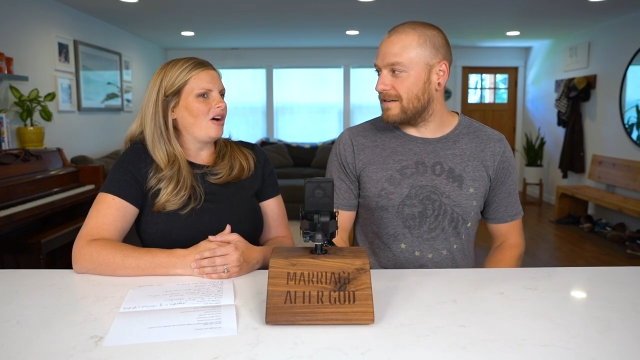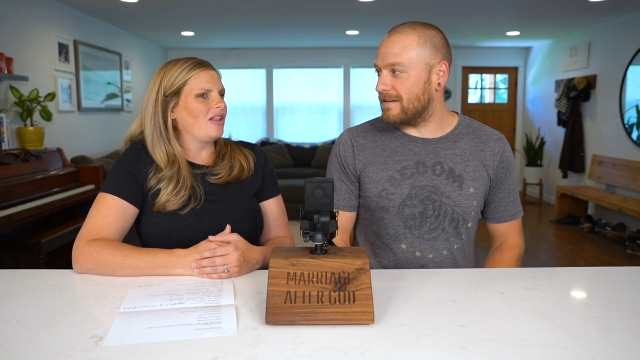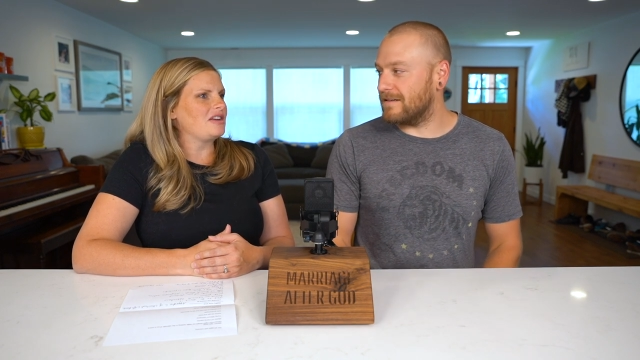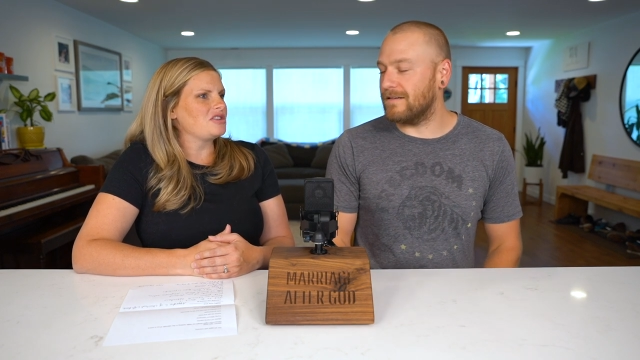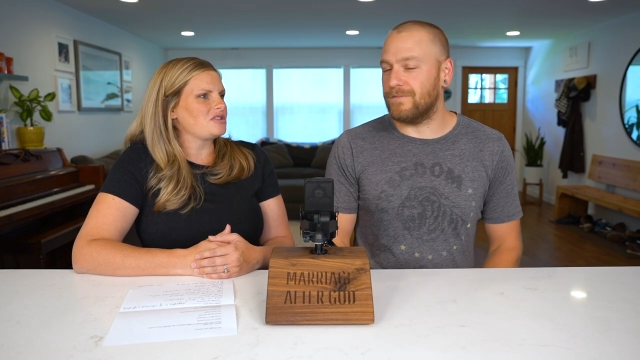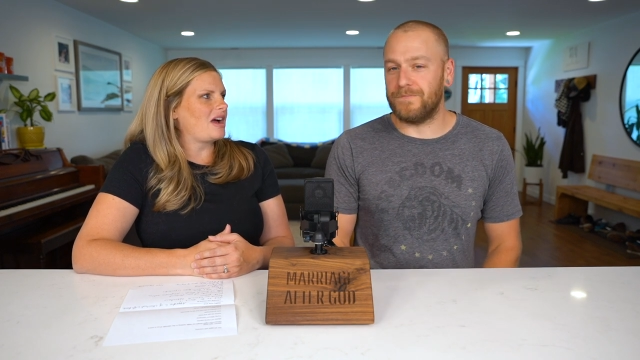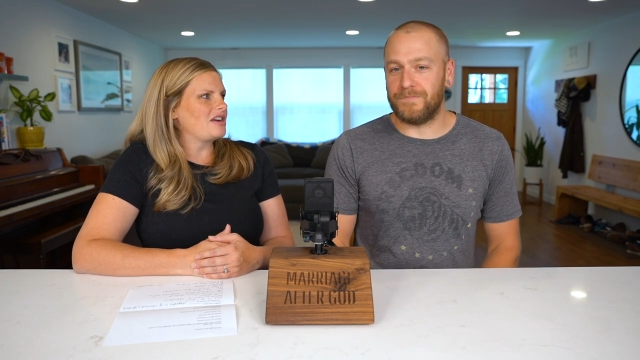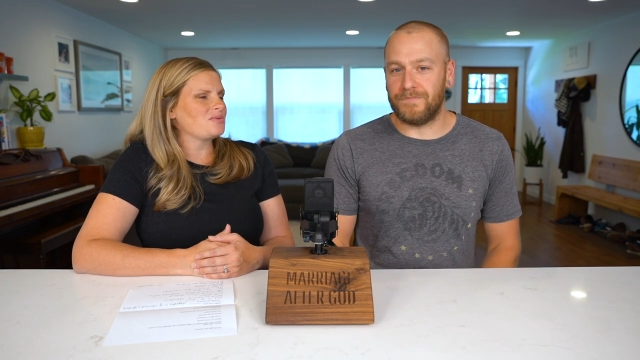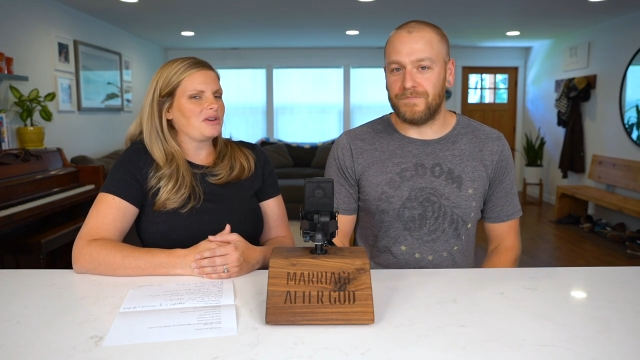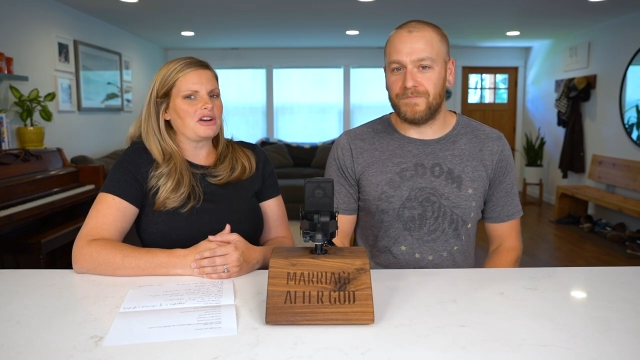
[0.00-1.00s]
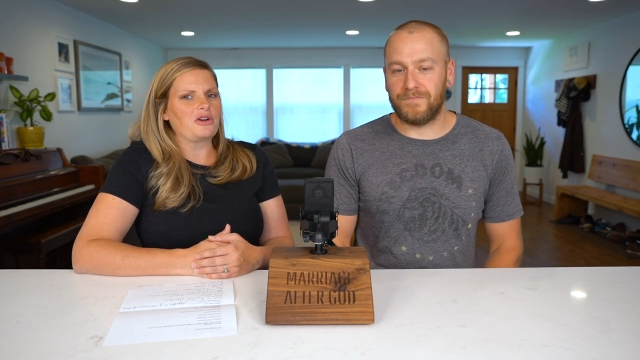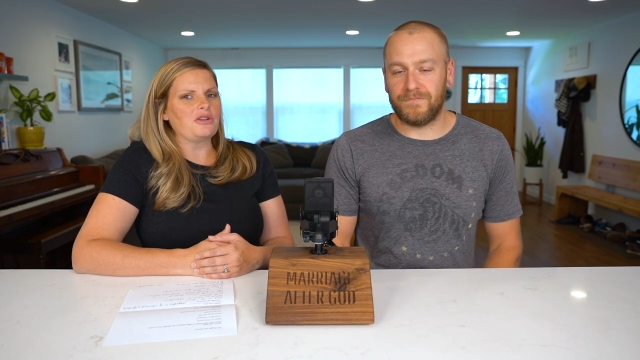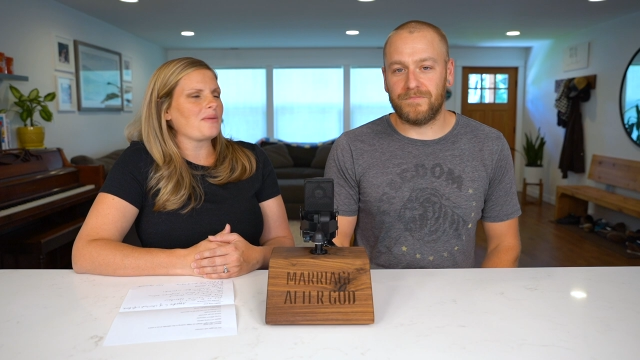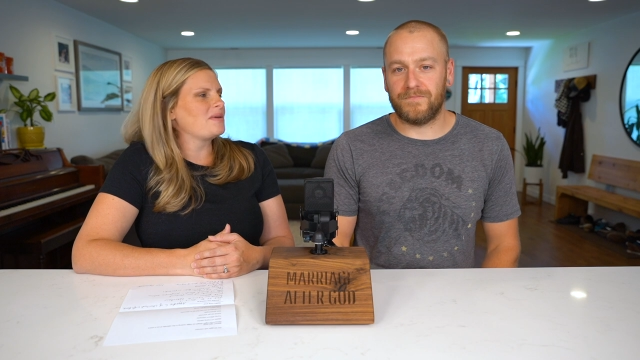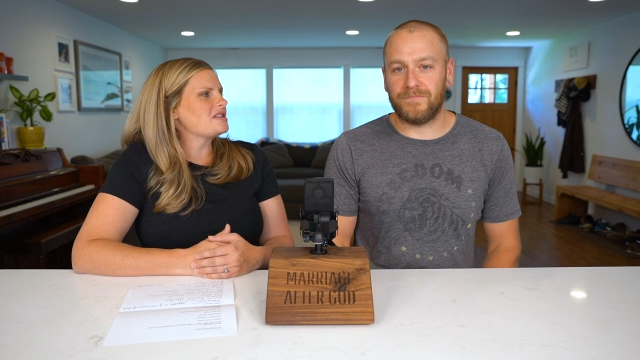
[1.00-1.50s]
Speaker 1: all I just I just wanted to
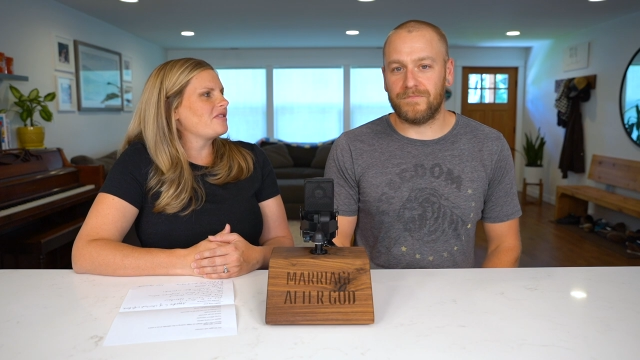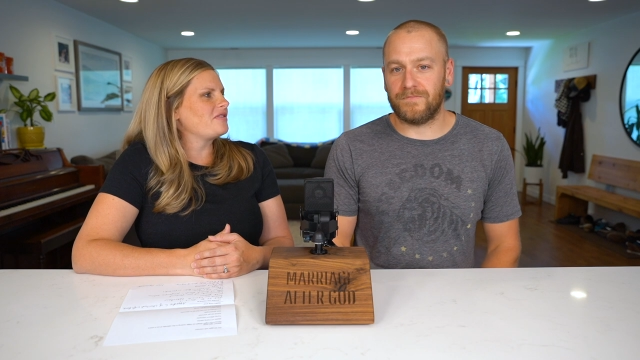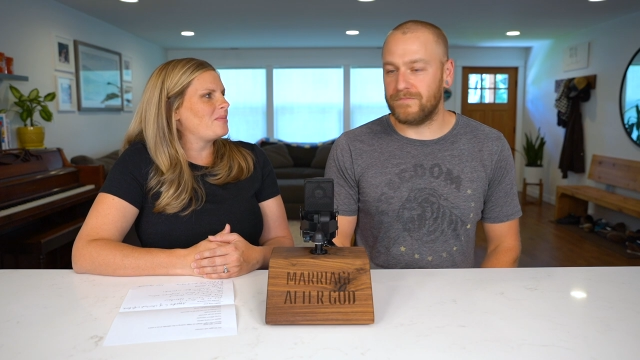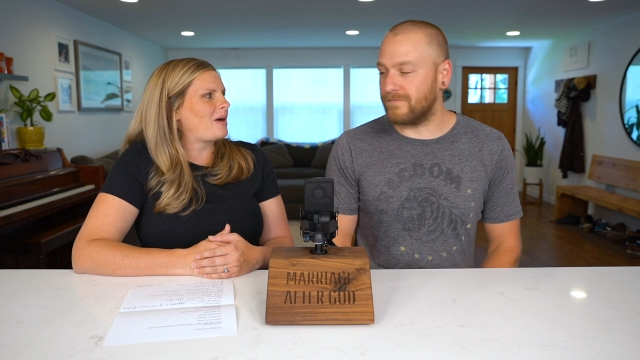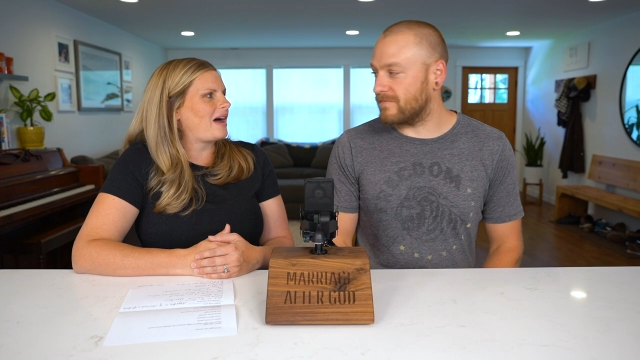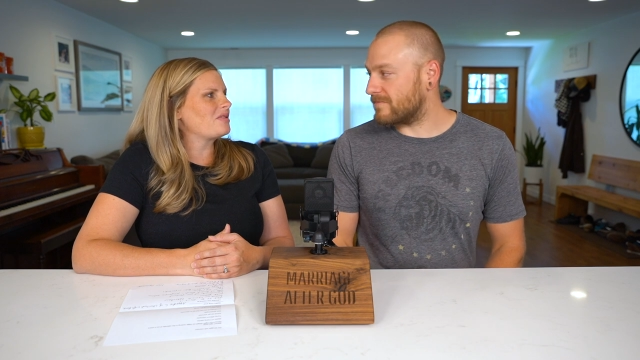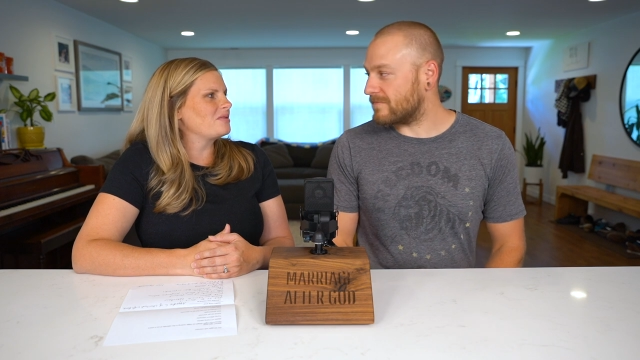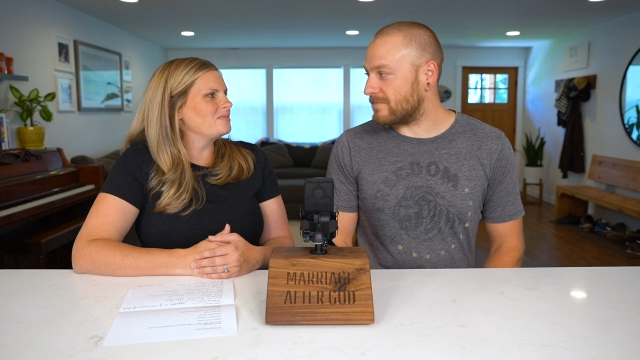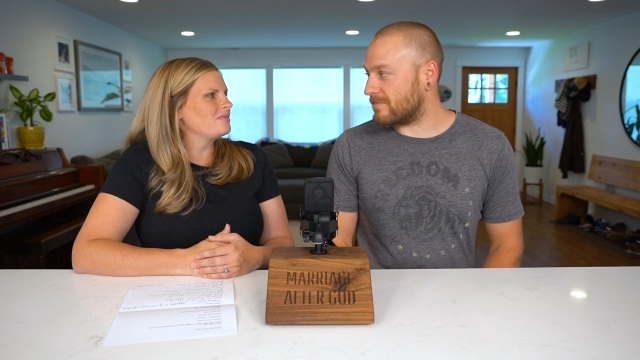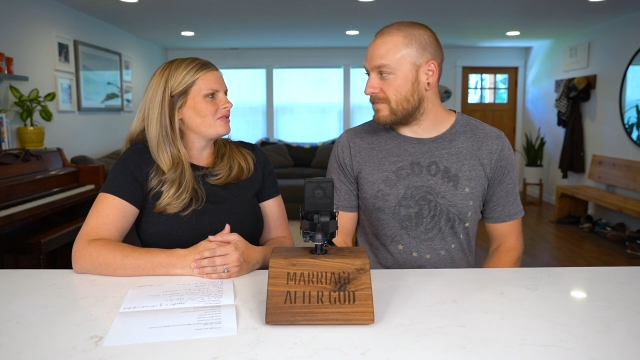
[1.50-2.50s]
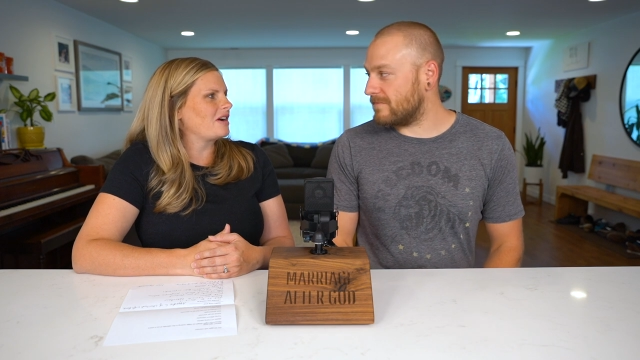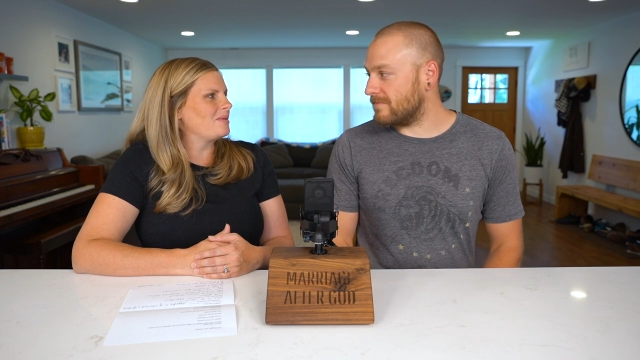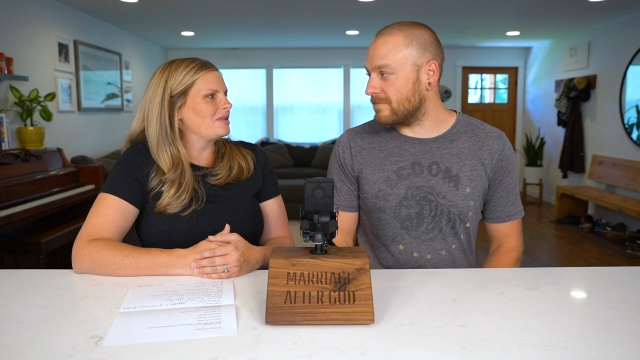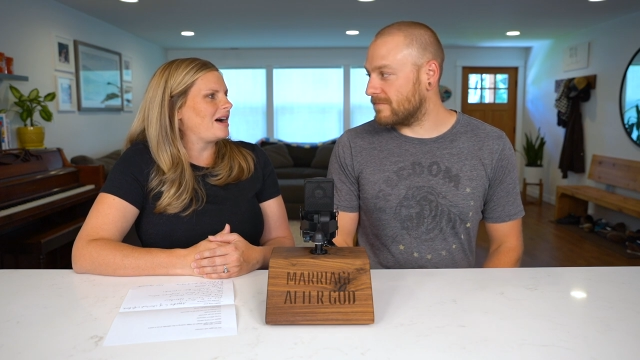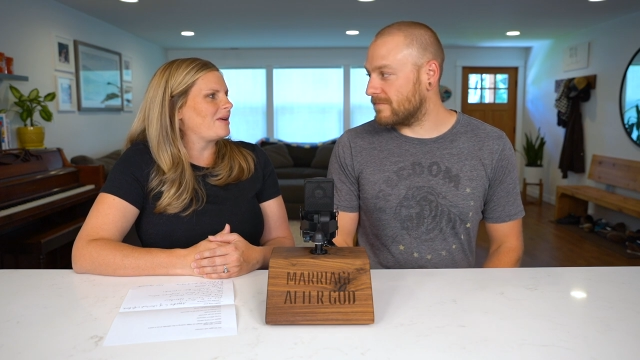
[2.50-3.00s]
go lock myself in the bathroom for a
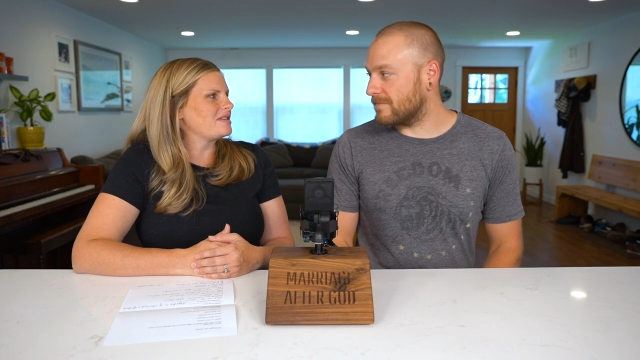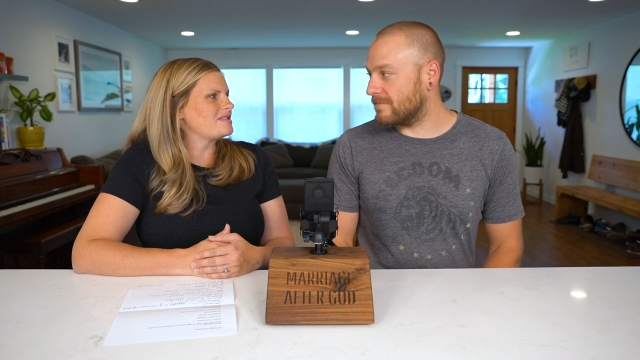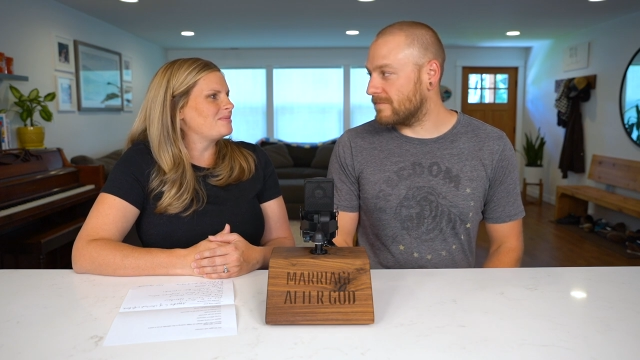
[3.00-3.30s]
couple hours